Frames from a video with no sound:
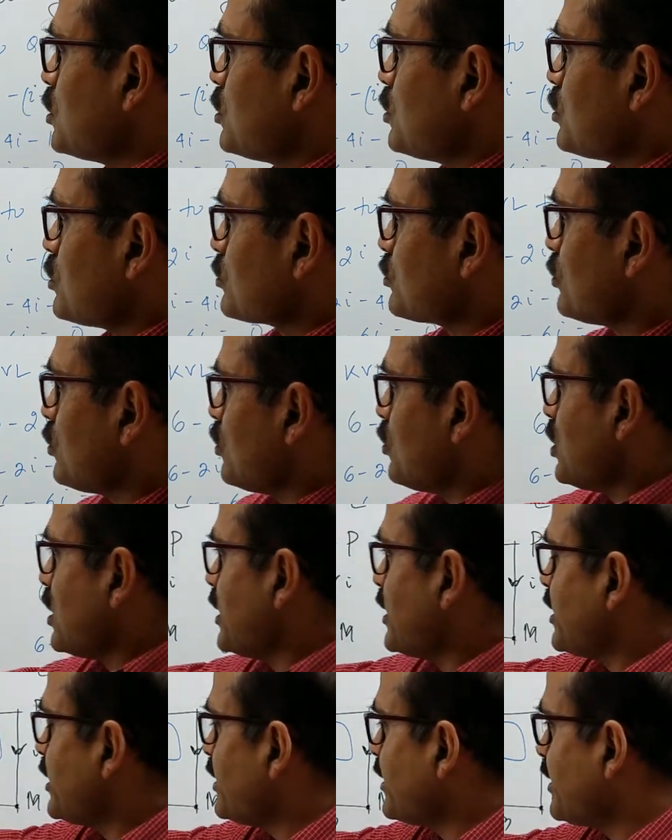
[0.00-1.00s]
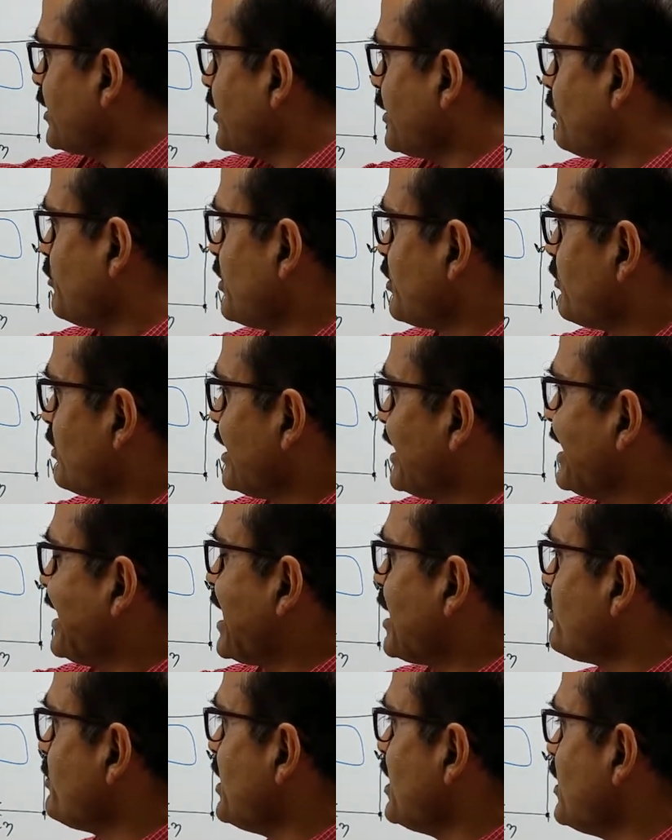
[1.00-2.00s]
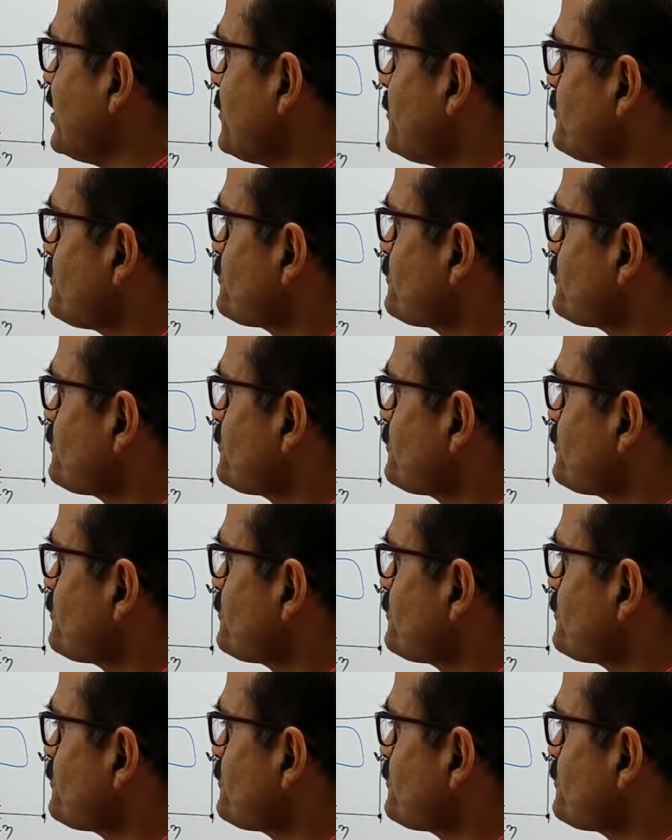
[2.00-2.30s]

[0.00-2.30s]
So between A and B